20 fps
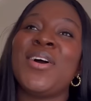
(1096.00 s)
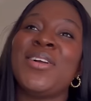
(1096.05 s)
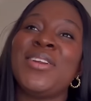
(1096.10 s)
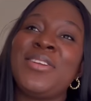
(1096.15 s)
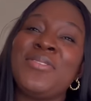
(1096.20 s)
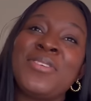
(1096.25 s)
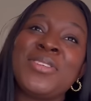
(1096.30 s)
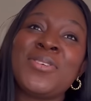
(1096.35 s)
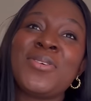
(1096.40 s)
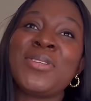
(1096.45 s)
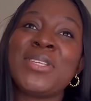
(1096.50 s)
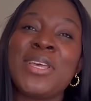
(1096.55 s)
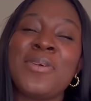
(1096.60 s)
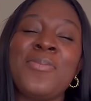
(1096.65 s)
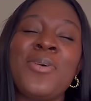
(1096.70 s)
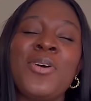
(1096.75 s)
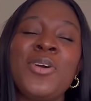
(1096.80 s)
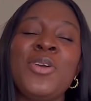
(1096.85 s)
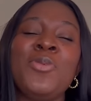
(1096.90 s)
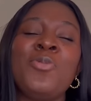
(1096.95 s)
The result came
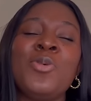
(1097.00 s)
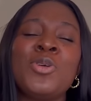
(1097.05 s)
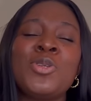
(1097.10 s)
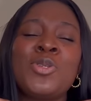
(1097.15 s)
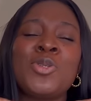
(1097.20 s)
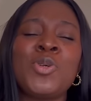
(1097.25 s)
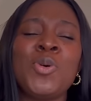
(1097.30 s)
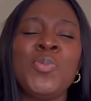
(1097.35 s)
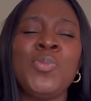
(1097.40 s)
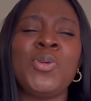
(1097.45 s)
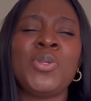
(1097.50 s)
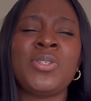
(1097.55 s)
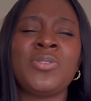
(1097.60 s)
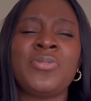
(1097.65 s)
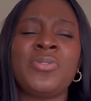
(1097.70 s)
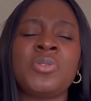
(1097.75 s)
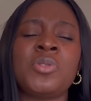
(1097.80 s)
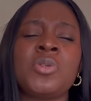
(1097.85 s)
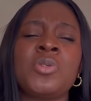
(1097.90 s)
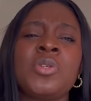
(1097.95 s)
out. It was so
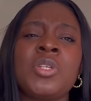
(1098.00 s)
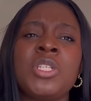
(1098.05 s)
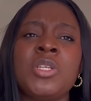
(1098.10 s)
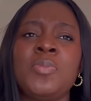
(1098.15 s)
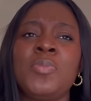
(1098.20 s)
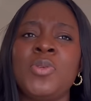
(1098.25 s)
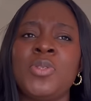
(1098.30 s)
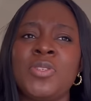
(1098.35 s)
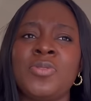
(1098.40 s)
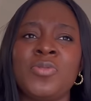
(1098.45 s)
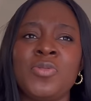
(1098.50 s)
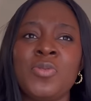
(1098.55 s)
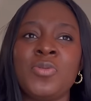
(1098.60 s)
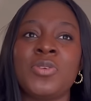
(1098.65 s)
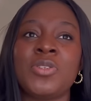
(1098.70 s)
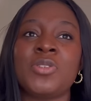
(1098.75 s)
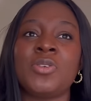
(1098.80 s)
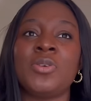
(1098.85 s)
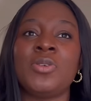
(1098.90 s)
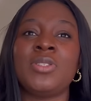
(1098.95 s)
beautiful. It was such a beautiful
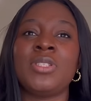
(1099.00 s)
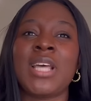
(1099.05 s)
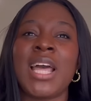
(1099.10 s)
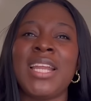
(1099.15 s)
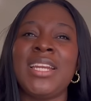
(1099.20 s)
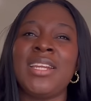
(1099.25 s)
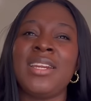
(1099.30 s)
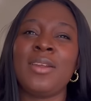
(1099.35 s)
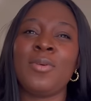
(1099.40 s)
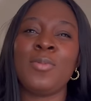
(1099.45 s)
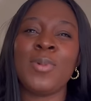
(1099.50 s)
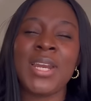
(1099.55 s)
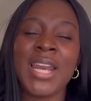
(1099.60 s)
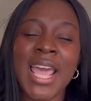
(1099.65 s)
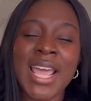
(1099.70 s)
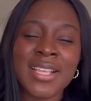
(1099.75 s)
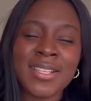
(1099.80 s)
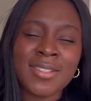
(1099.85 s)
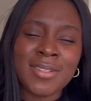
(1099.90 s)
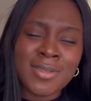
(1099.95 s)
result. And then when
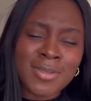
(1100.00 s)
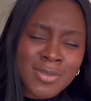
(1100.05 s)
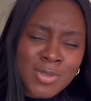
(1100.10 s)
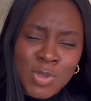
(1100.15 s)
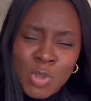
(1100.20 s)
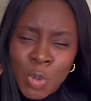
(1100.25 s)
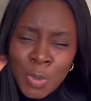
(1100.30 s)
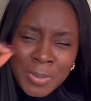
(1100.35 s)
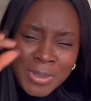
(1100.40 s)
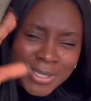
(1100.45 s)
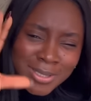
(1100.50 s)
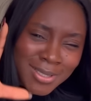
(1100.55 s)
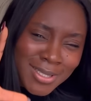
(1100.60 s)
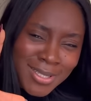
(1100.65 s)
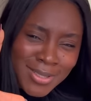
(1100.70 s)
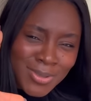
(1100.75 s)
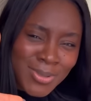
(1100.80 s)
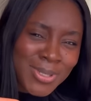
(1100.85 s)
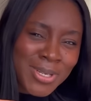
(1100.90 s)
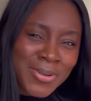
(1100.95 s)
I zoomed
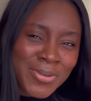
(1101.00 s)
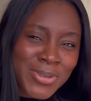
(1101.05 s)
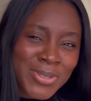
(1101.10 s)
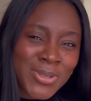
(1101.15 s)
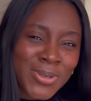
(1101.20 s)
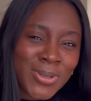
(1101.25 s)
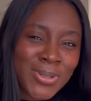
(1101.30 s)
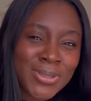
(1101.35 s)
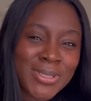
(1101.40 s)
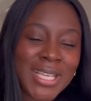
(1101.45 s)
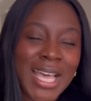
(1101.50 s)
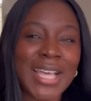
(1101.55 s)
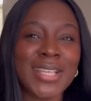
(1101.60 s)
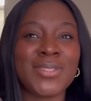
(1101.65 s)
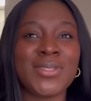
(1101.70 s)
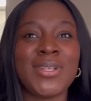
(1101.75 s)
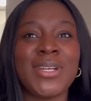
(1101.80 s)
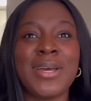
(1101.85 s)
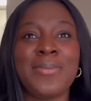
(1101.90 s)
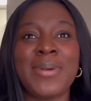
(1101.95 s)
into the result, I
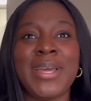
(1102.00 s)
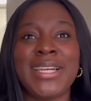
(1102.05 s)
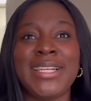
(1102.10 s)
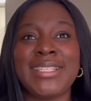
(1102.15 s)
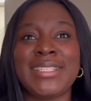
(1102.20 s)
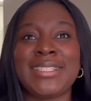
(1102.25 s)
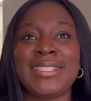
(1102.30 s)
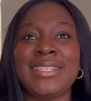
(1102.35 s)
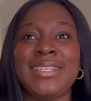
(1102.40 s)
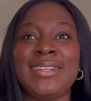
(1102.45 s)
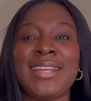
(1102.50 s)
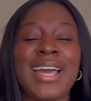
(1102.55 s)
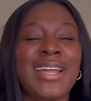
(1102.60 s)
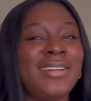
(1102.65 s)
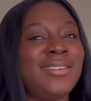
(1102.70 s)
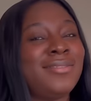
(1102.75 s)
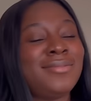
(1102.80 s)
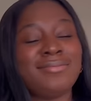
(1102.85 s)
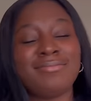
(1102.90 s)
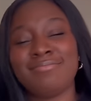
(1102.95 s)
saw that my listening had,
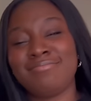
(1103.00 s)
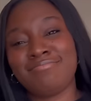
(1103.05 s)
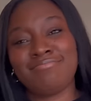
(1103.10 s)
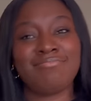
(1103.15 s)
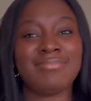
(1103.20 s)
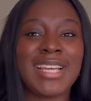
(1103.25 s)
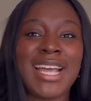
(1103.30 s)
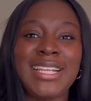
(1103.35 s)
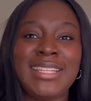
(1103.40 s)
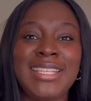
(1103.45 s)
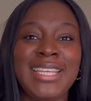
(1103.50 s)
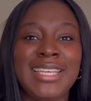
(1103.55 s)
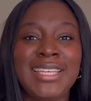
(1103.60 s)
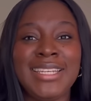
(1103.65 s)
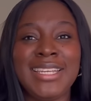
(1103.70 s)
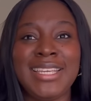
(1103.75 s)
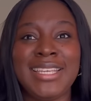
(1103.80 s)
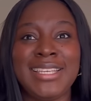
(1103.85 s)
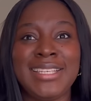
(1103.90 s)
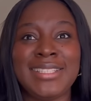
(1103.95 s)
had taken
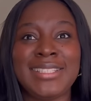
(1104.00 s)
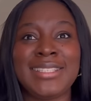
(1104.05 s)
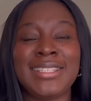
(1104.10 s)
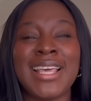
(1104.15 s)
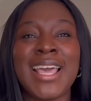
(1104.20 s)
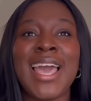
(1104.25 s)
a hit.